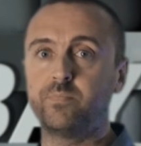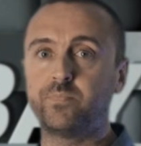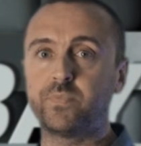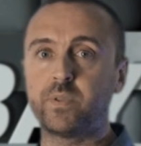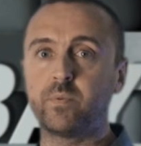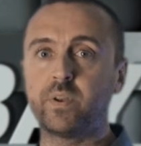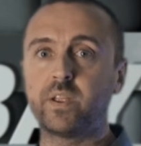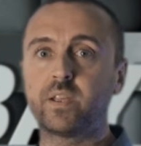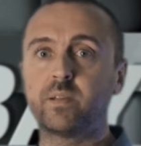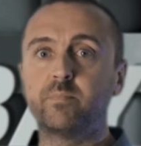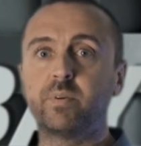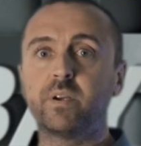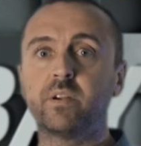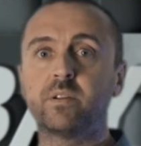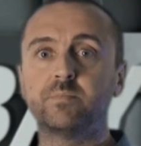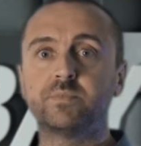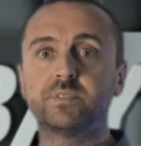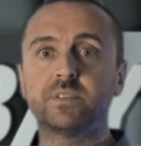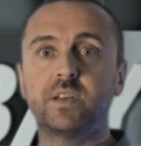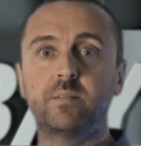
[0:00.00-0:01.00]
And when I compared
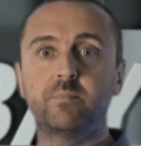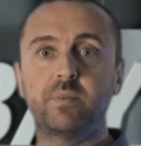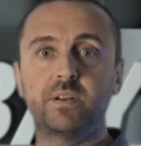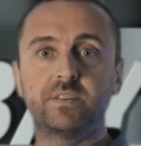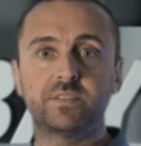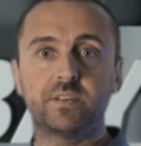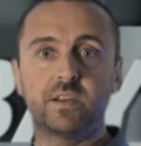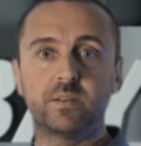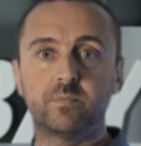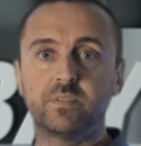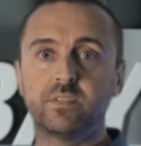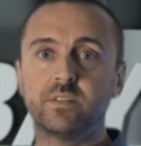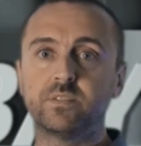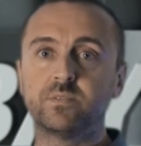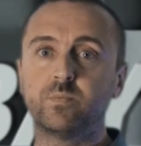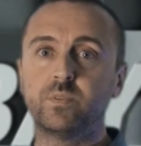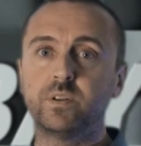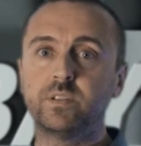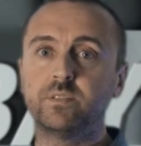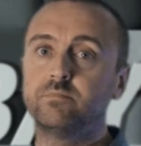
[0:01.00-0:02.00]
them side by side with
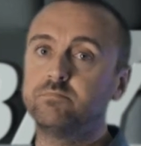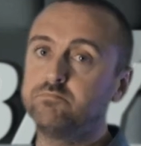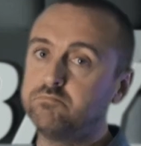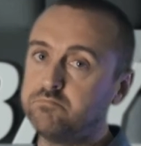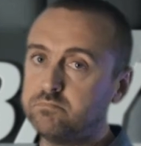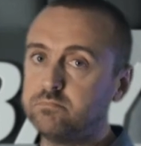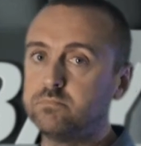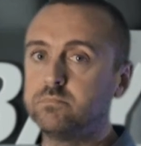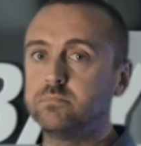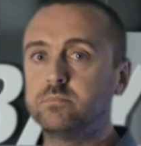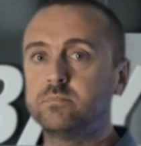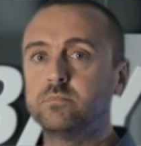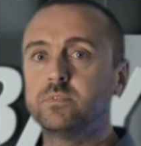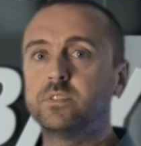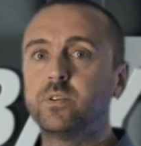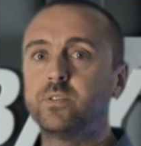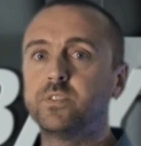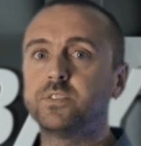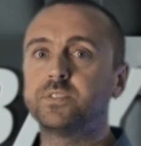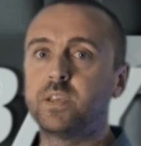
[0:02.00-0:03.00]
this one,
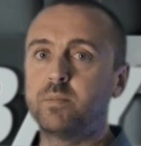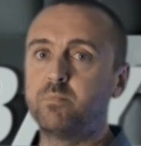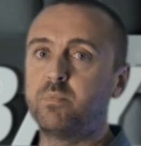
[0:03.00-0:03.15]
they're in the same